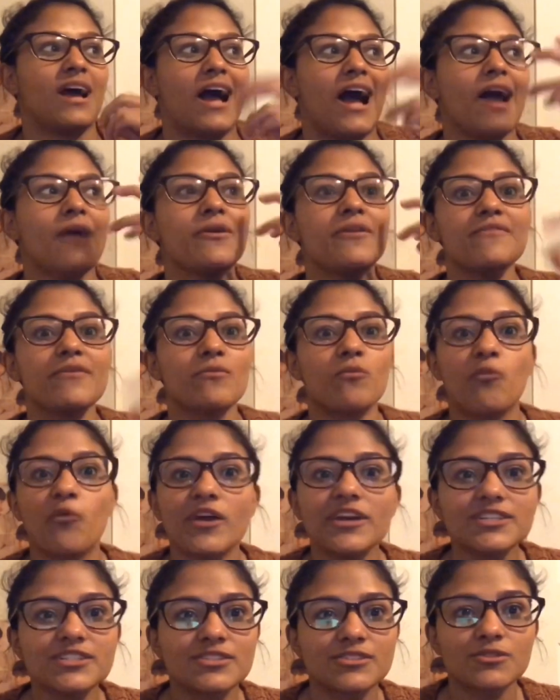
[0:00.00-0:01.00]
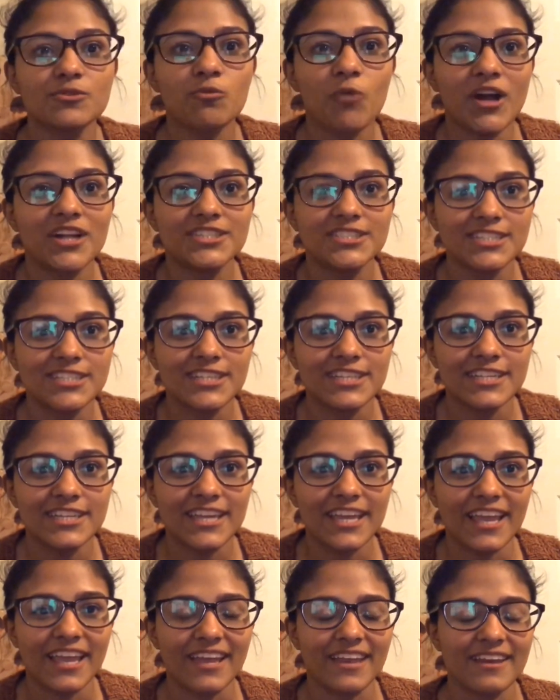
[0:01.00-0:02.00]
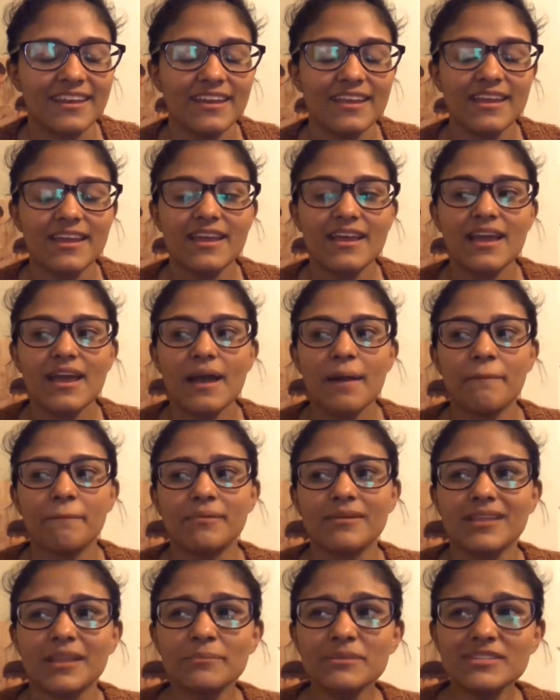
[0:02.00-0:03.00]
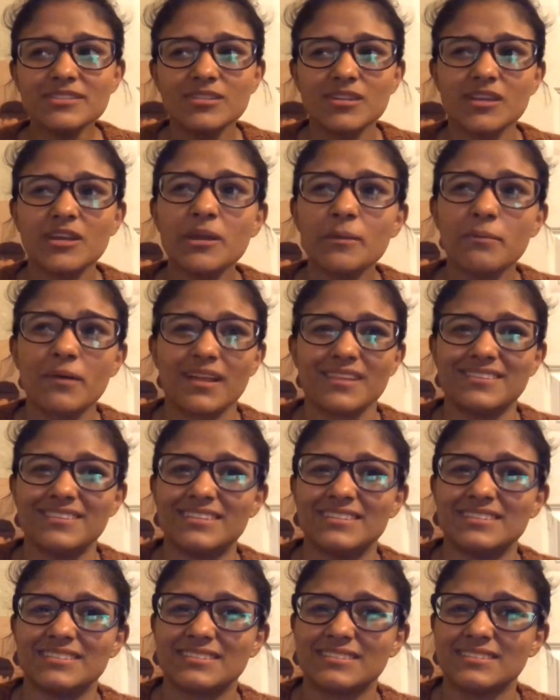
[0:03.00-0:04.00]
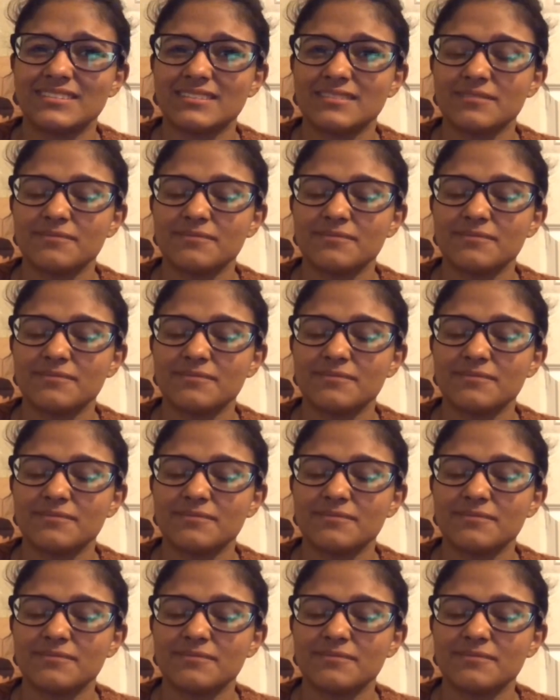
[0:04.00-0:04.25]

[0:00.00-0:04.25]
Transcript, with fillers: I even wish to watch it again. But let me tell you about this.